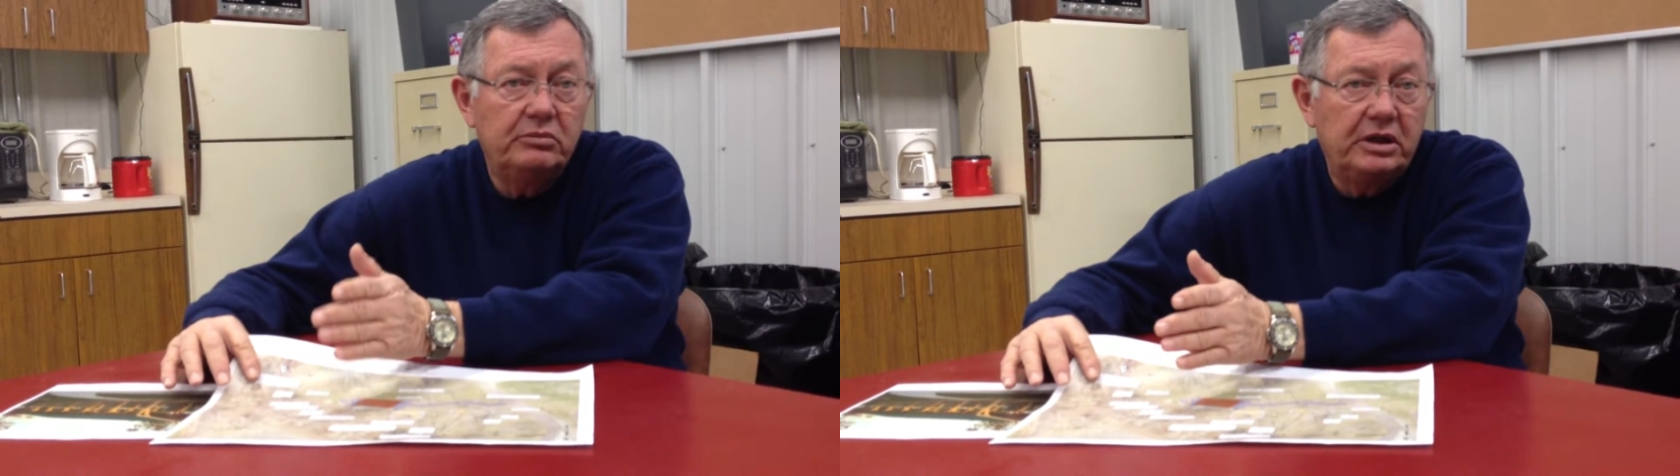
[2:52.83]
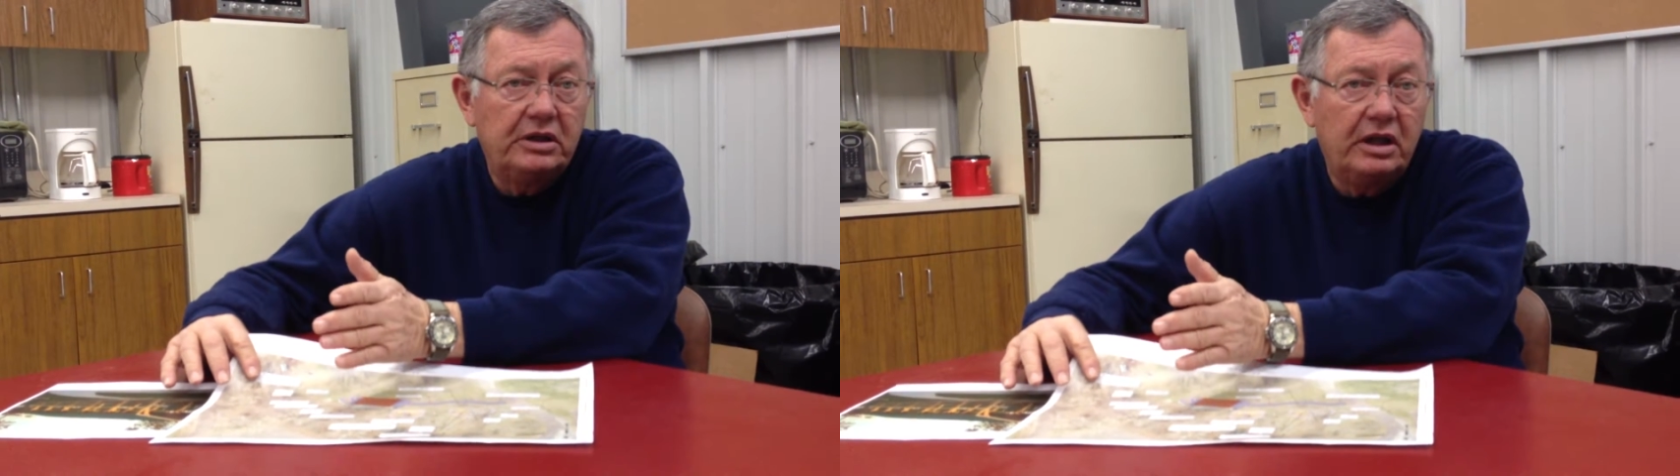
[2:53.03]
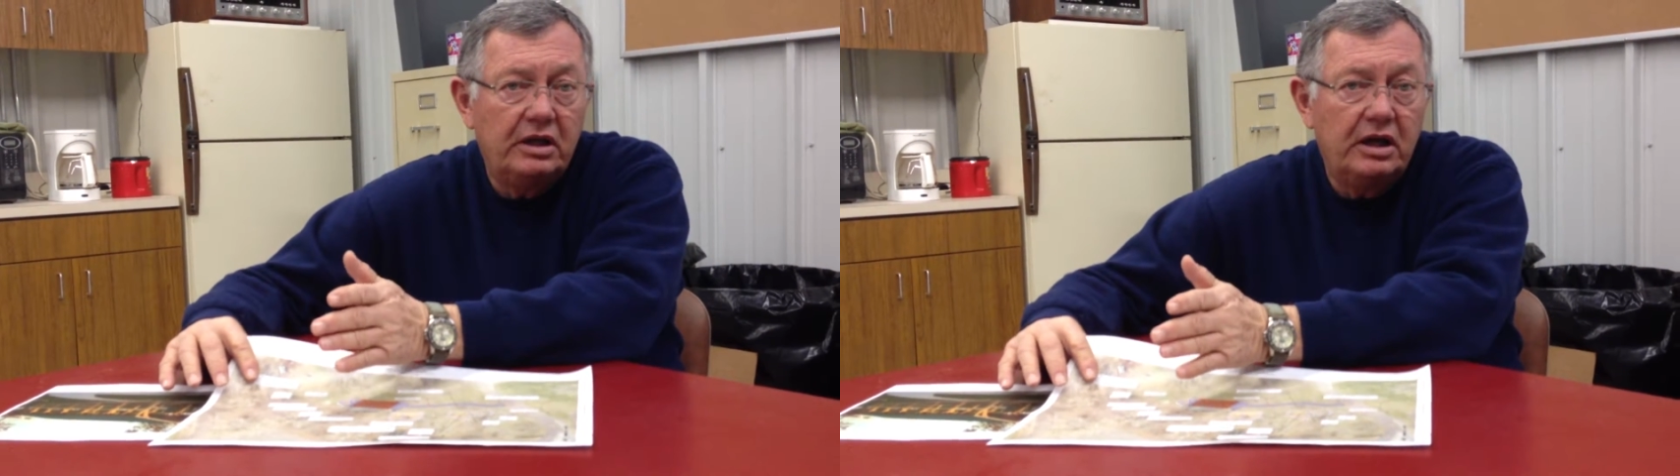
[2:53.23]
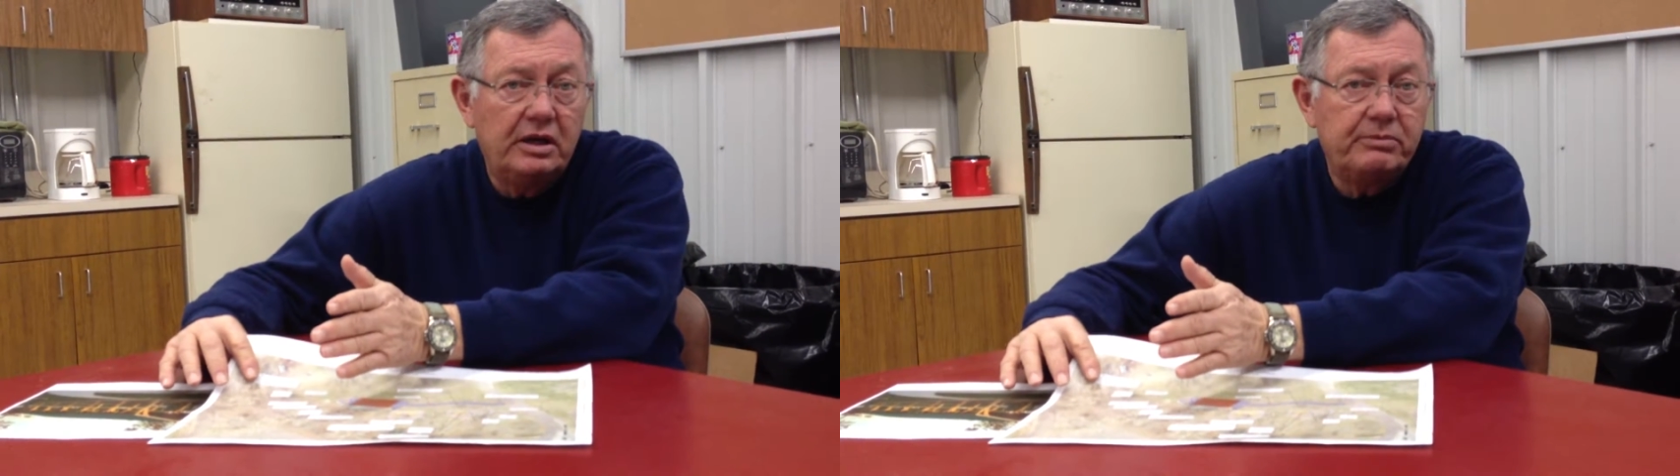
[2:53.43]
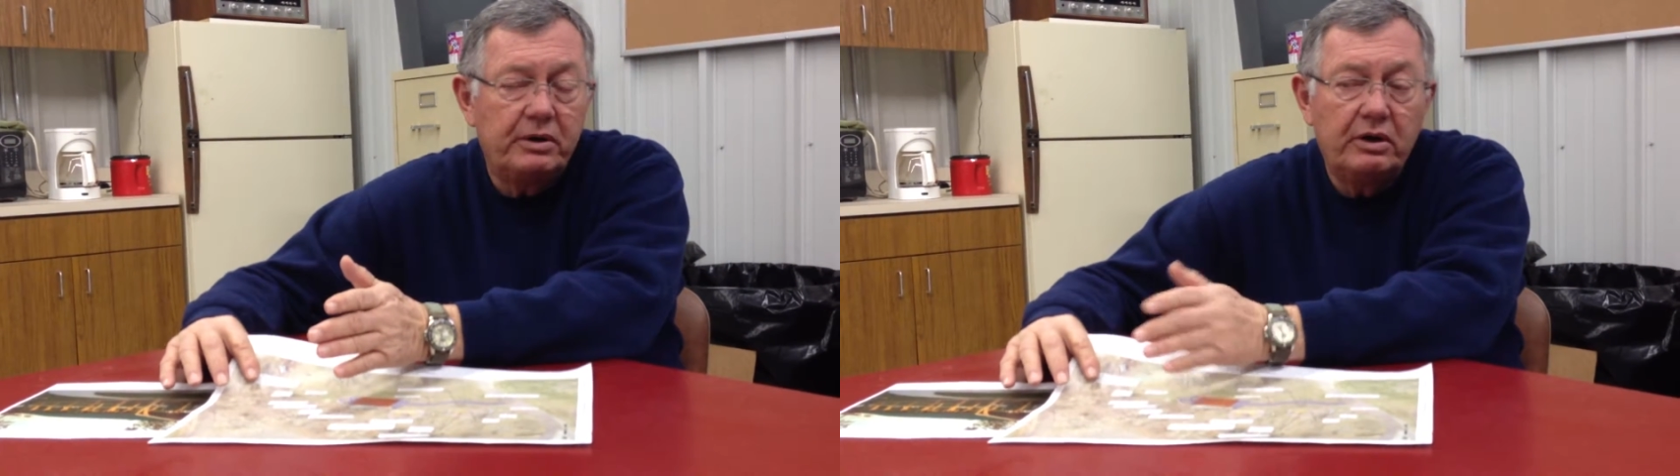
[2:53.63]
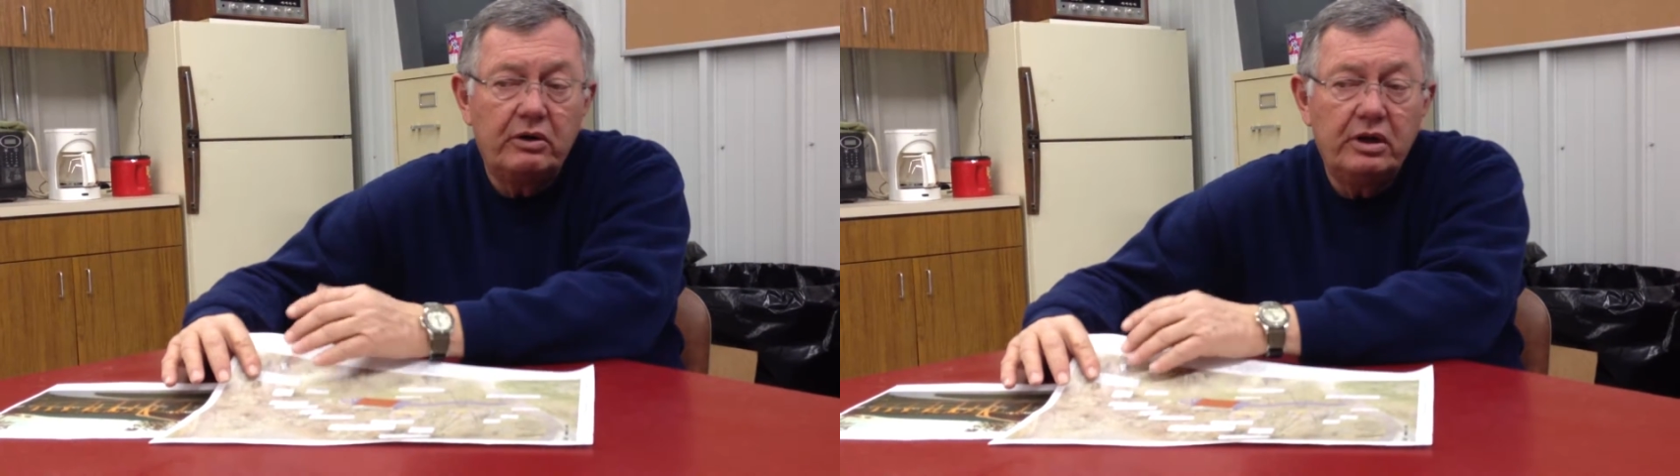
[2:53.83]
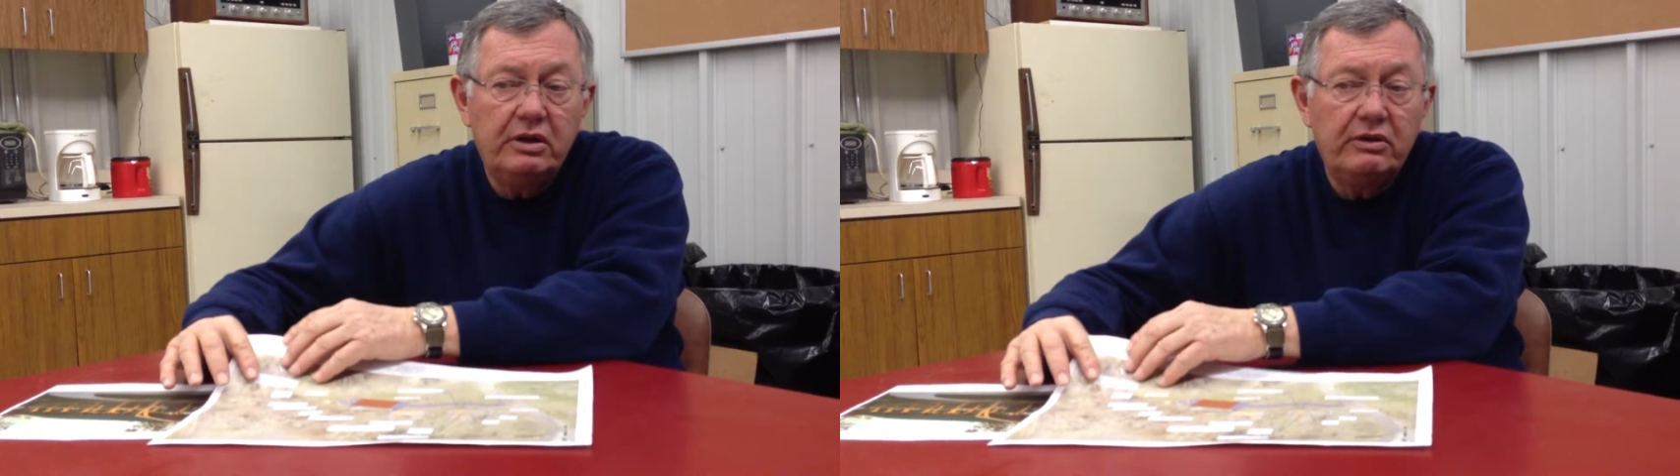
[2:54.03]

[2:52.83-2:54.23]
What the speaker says: make that a high priority.